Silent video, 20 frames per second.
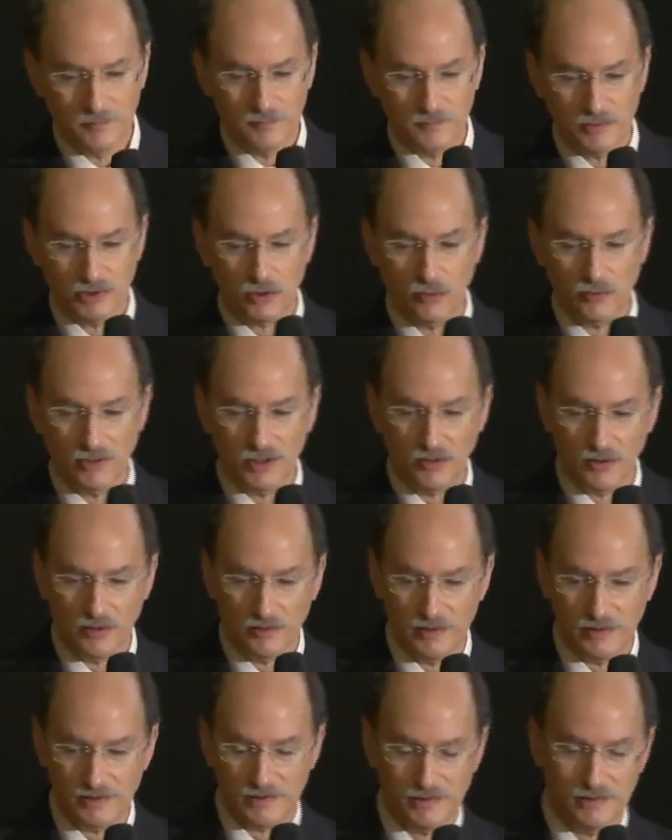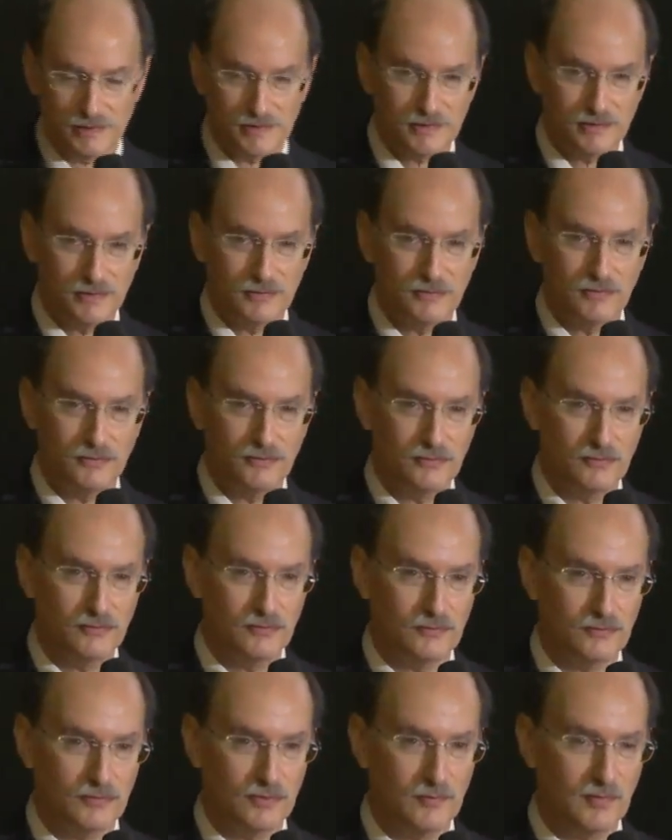showing all this is
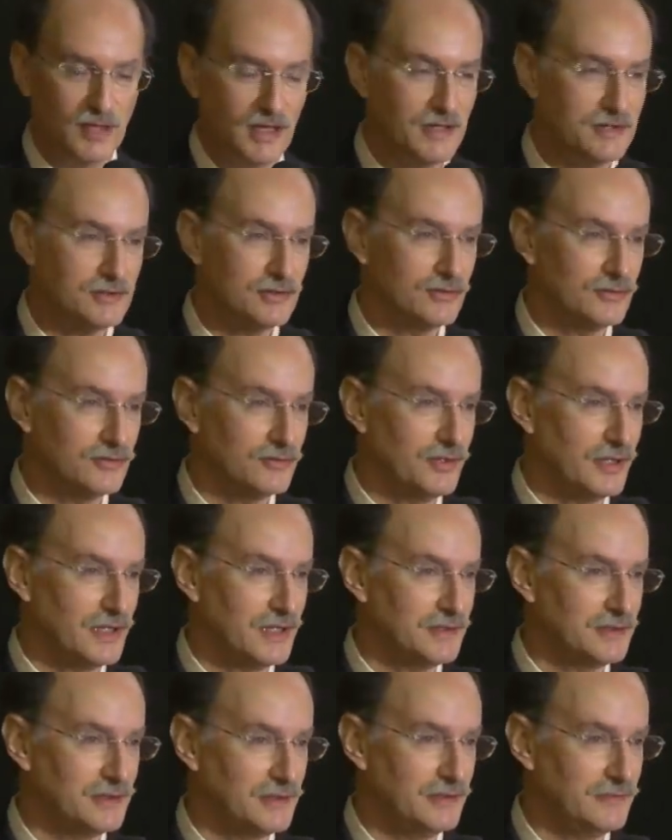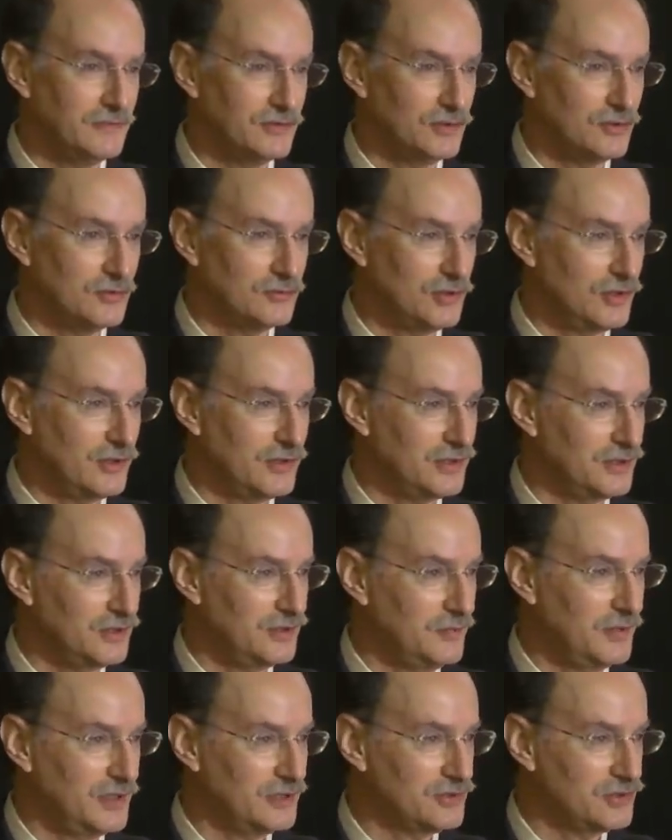to remind you that even though I'm talking
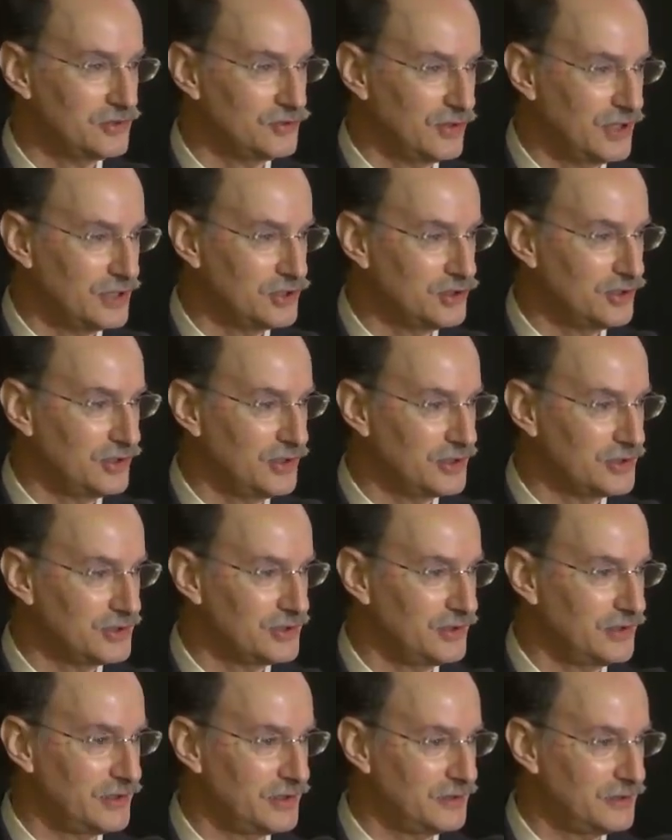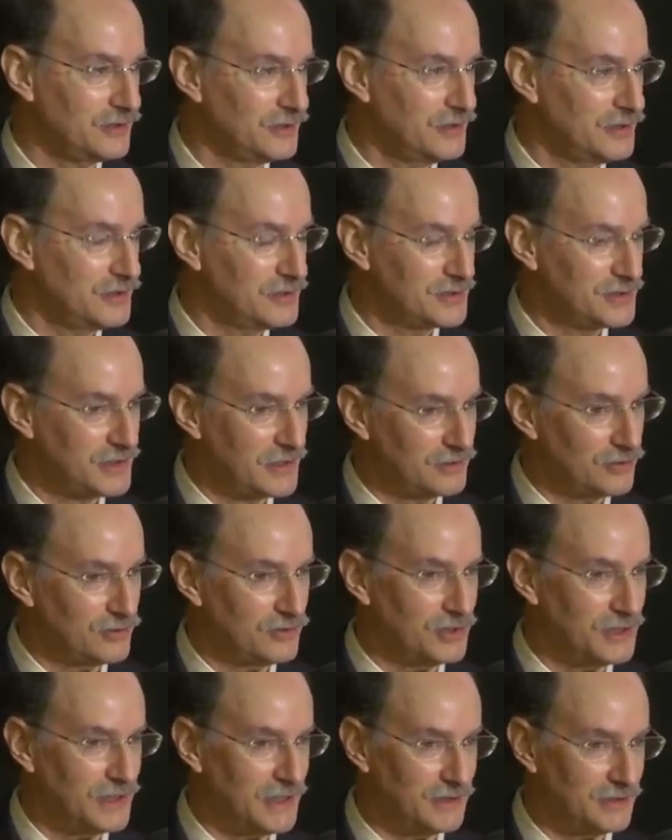about strange things like
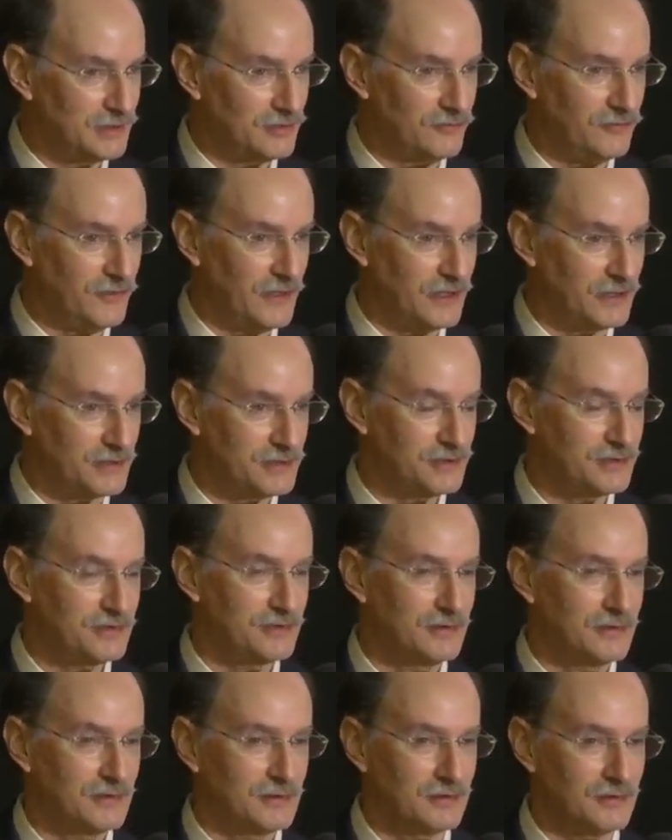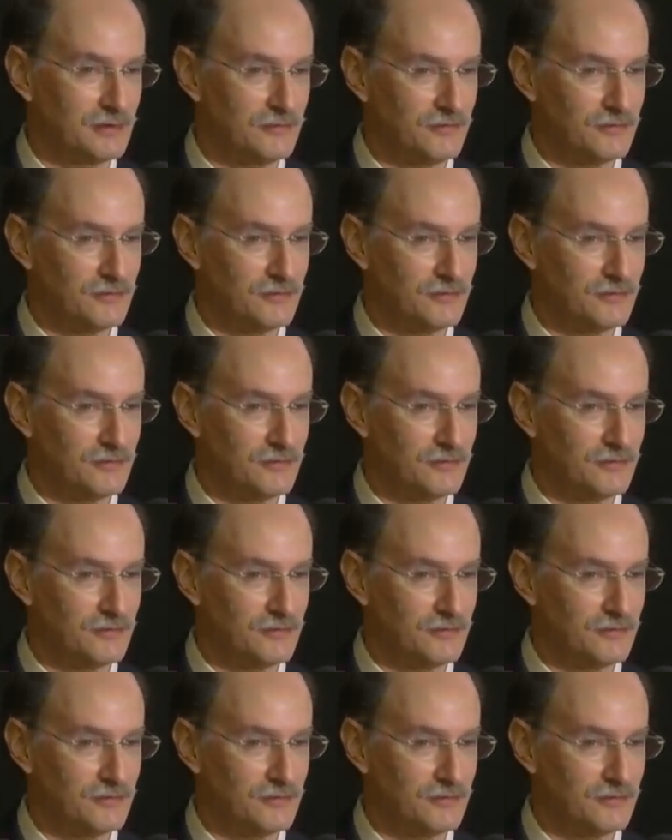psychokinetic effects the